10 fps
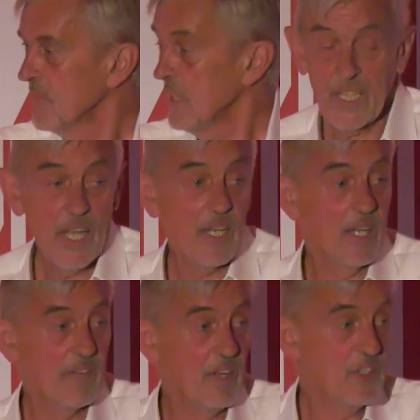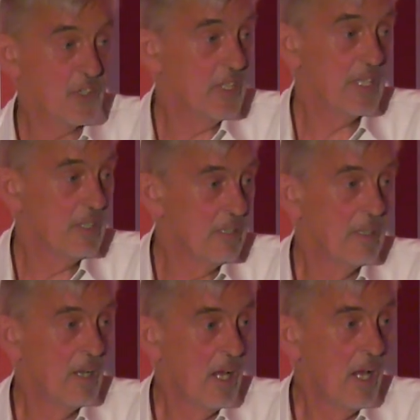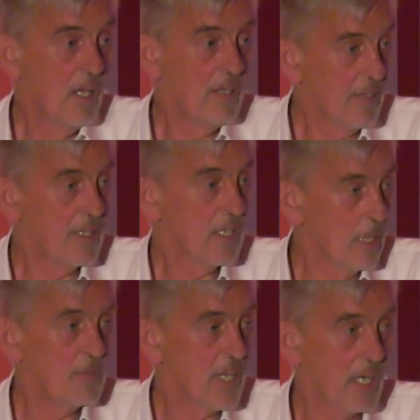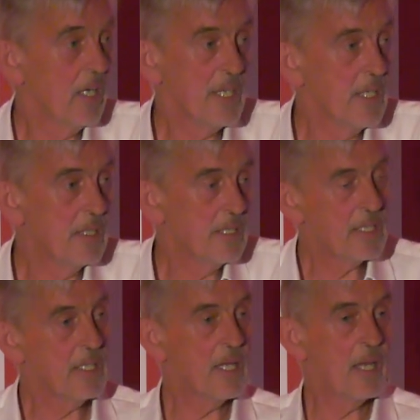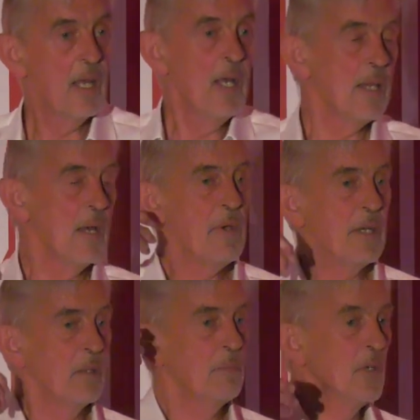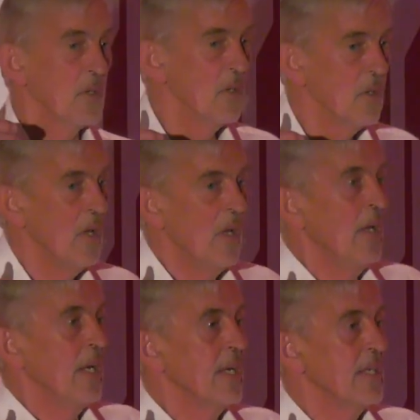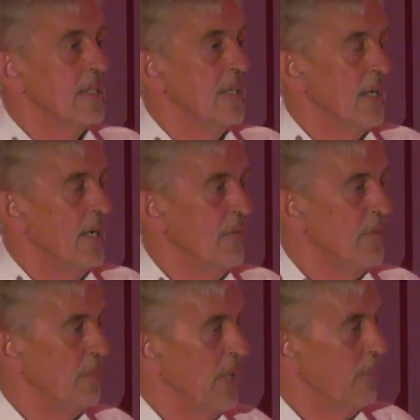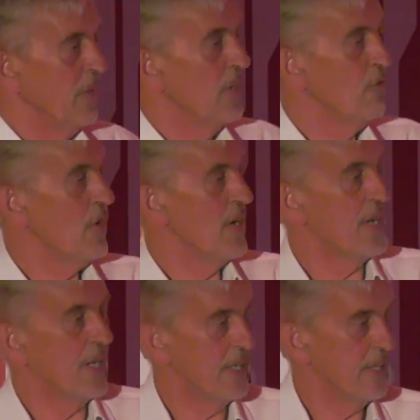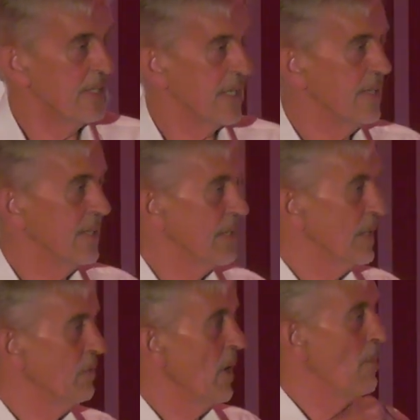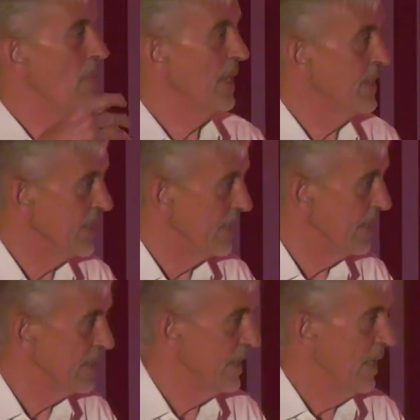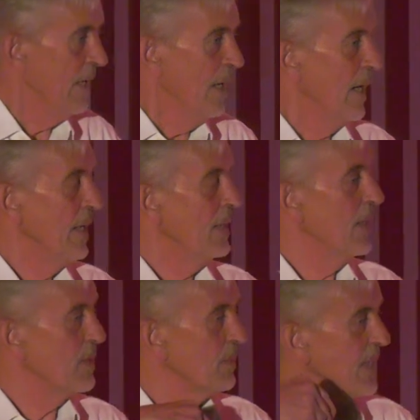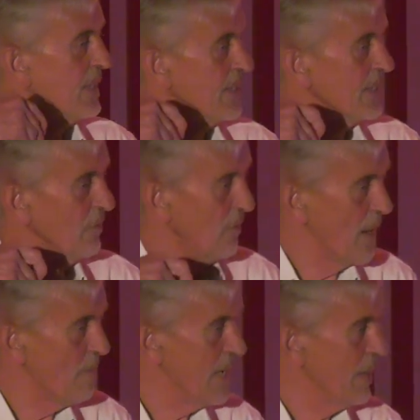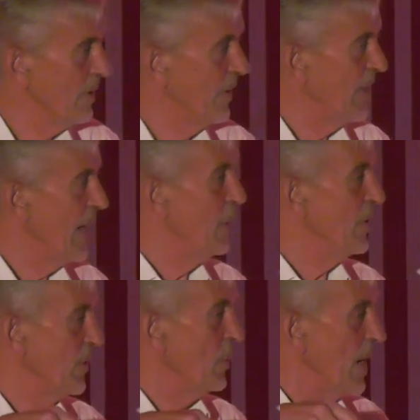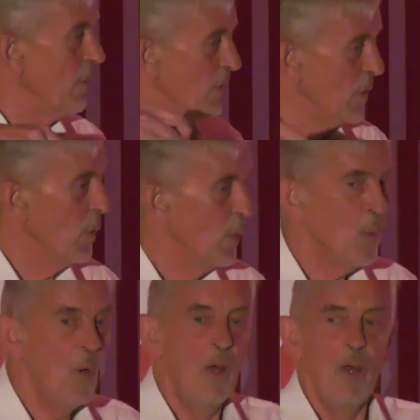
And they get it eventually. Nothing comes out clean. You see, their mental model is that if the people in the front end send it to the right places, and in those places the right people are there with the wherewithal,